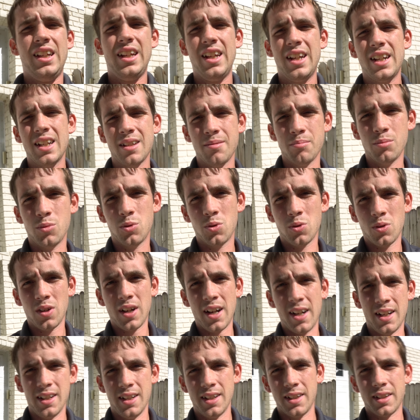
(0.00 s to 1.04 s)
any more
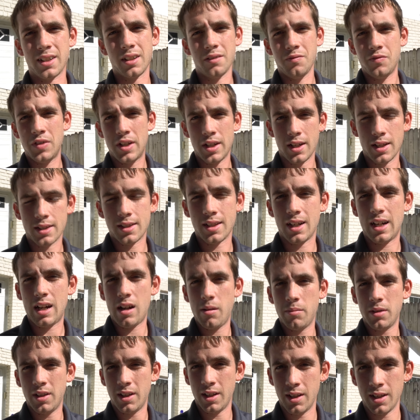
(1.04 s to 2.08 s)
at an inconvenient
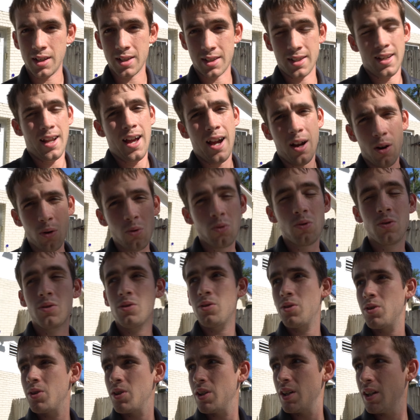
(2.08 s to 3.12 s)
time than it is now.
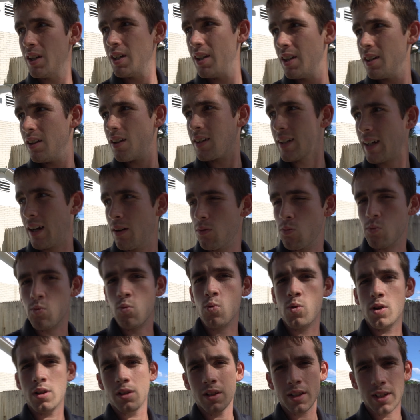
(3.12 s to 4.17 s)
Like I
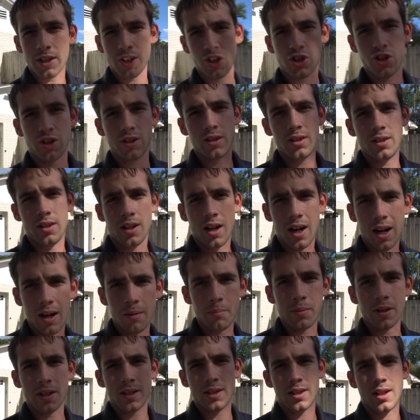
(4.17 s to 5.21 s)
really should
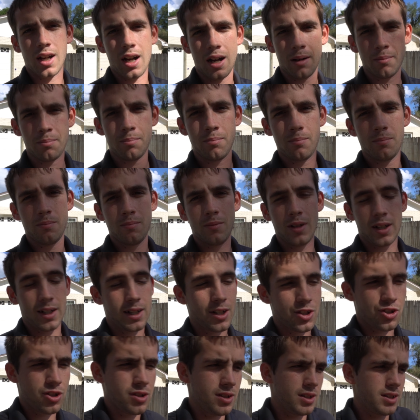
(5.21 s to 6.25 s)
not be stopped
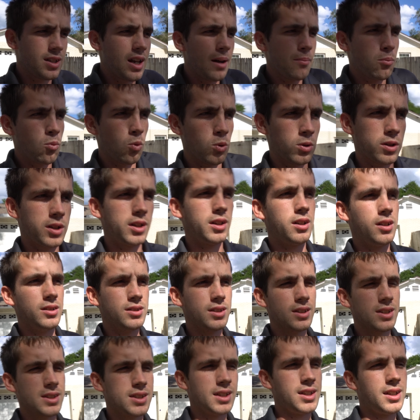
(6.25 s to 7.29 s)
like I shouldn't stop working
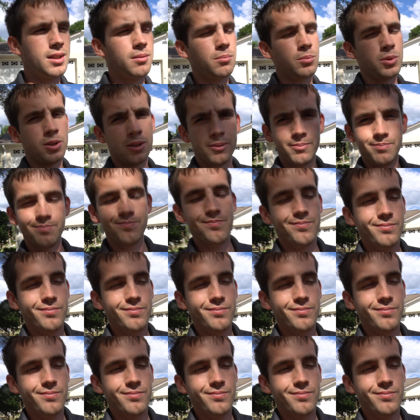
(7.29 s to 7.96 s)
on this thing, but